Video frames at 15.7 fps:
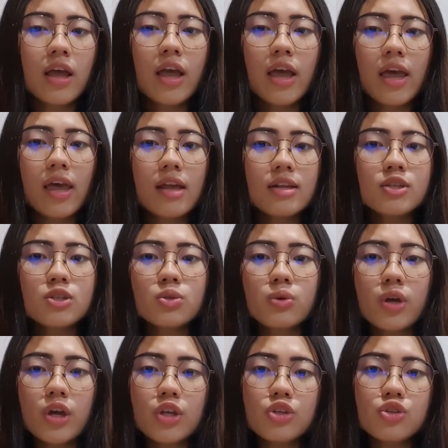It is to
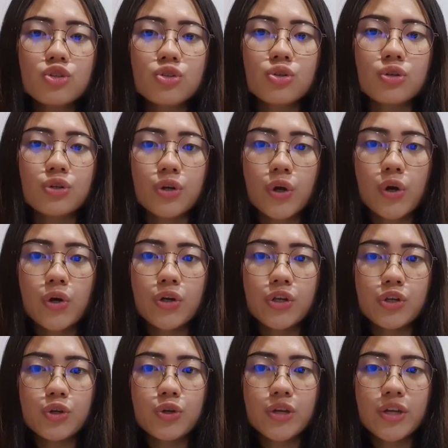ensure
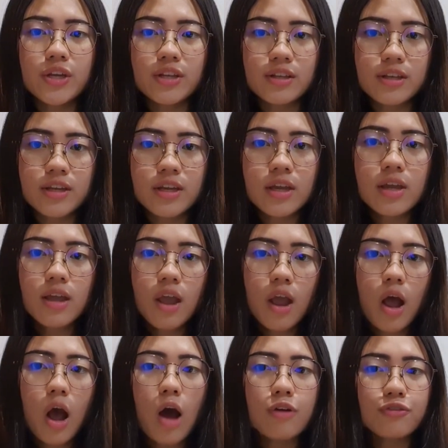continuity
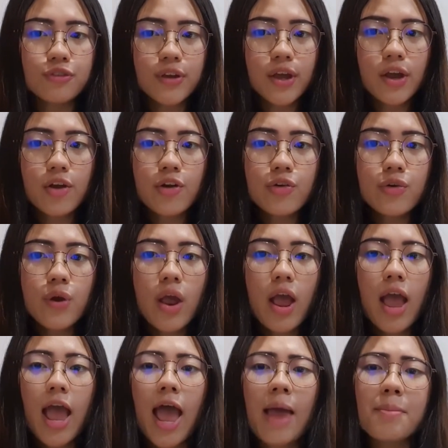of care
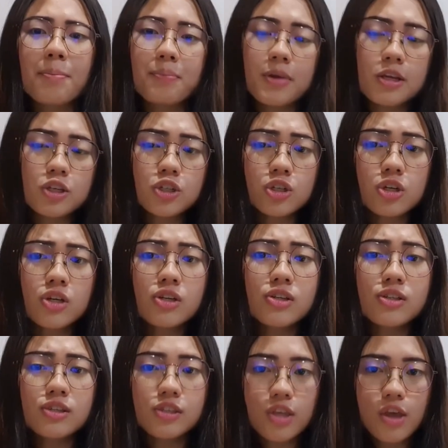and patient
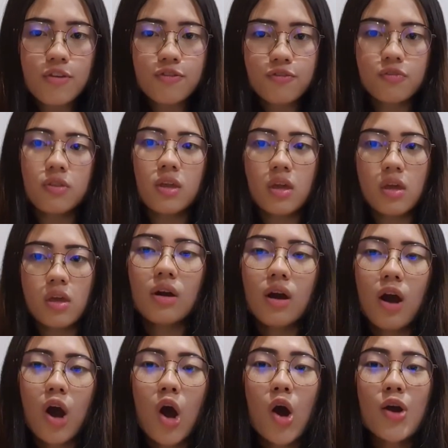safety.
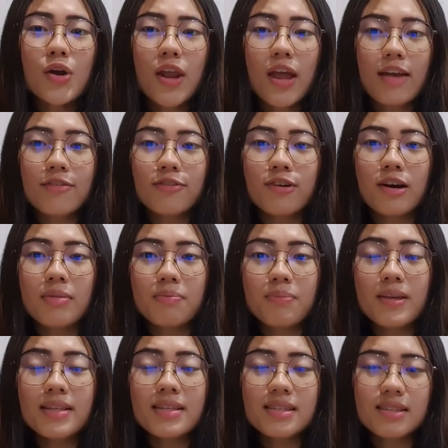On F1
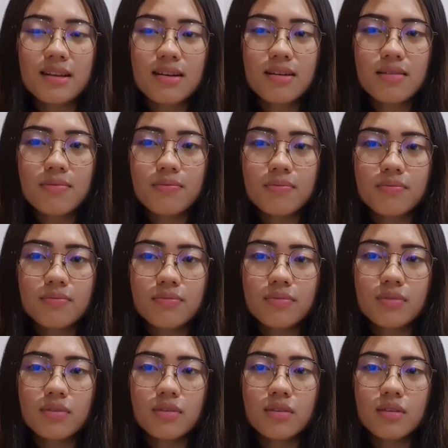pit stop,
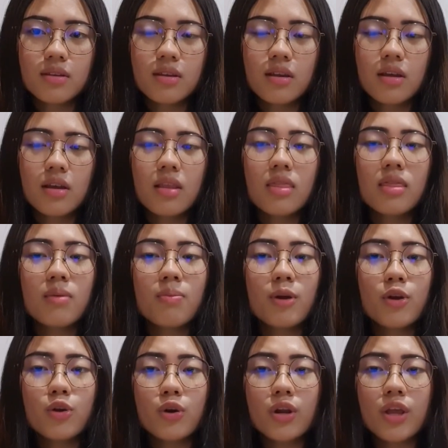the
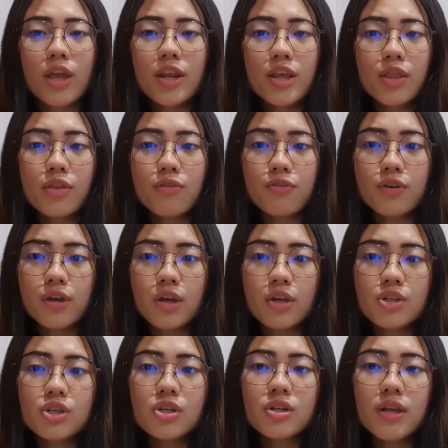background
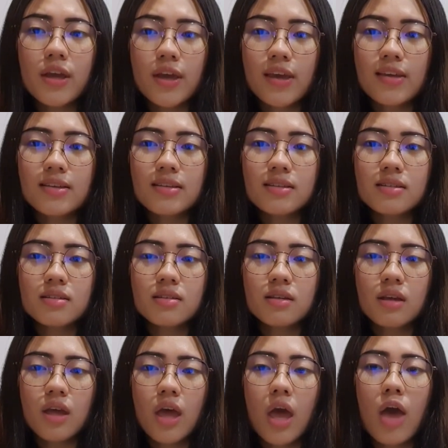identification is
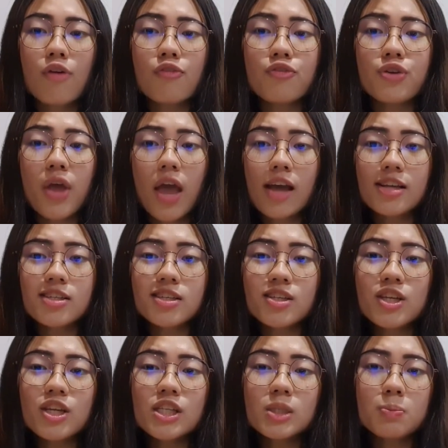every action
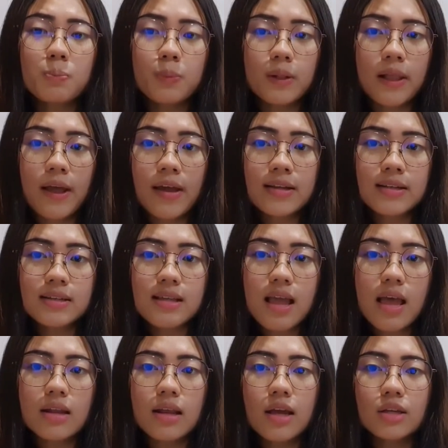is planned
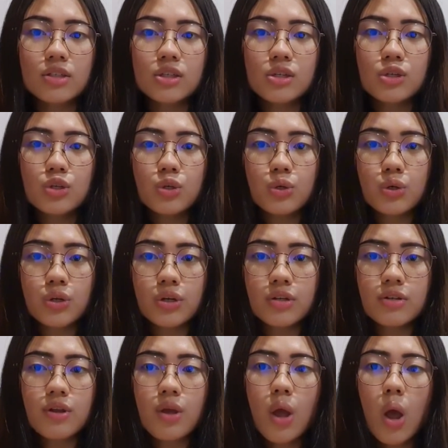and executed
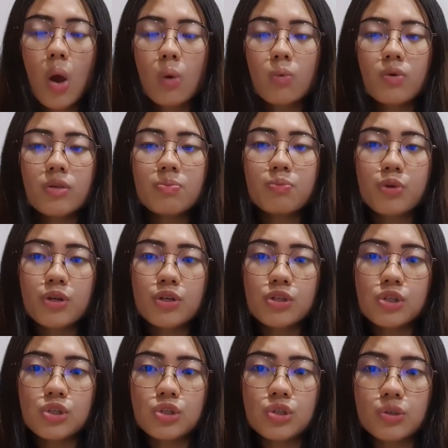with
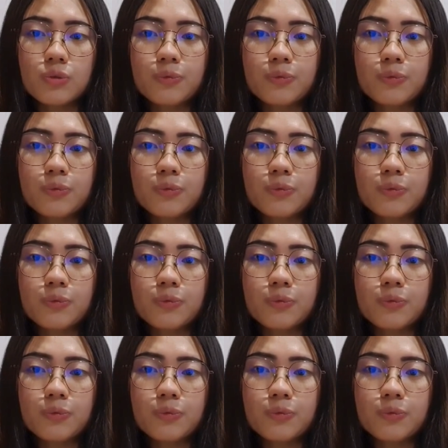precision.